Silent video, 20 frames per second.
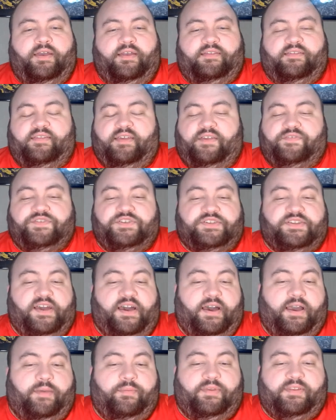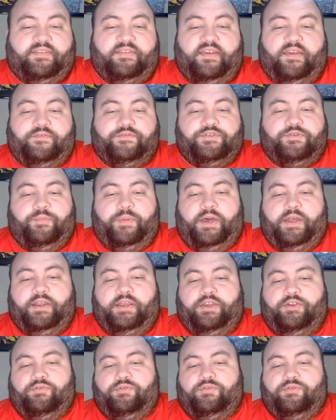It saves you time, it saves you money.